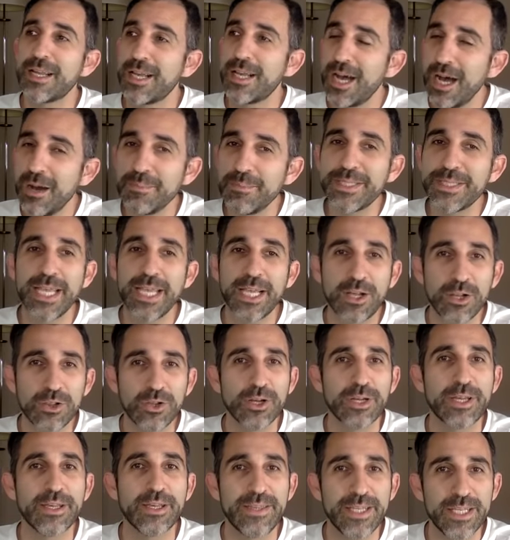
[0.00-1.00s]
come take a
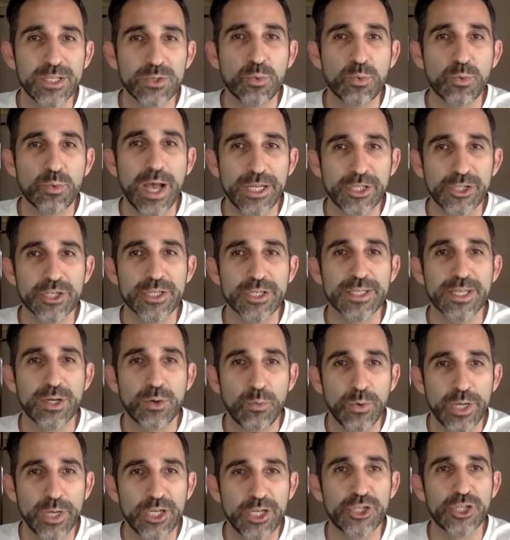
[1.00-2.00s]
look at these wedges that
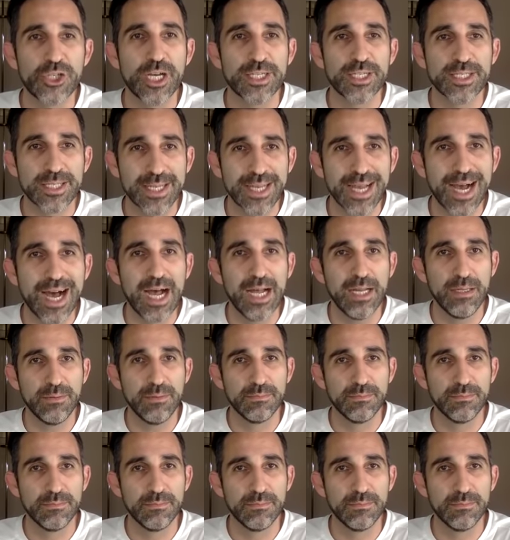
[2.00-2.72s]
we just got.